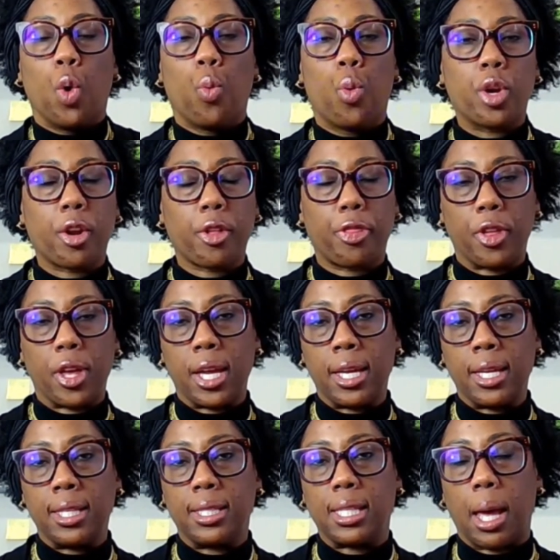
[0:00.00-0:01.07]
What are
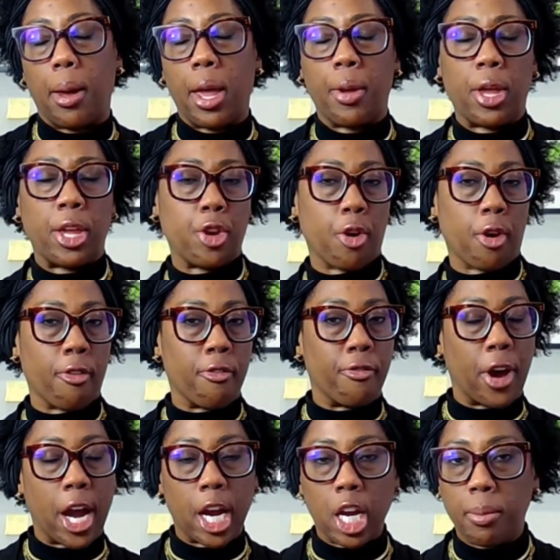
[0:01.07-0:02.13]
things in your
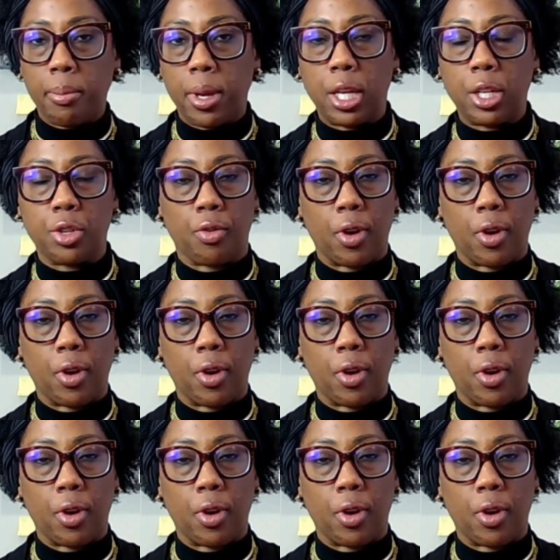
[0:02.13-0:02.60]
environment,